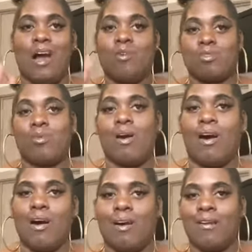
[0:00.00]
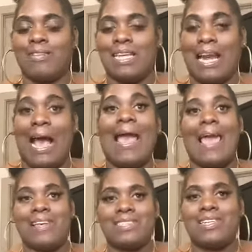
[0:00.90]
on the wall that I
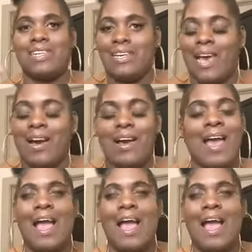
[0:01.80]
actually cut out.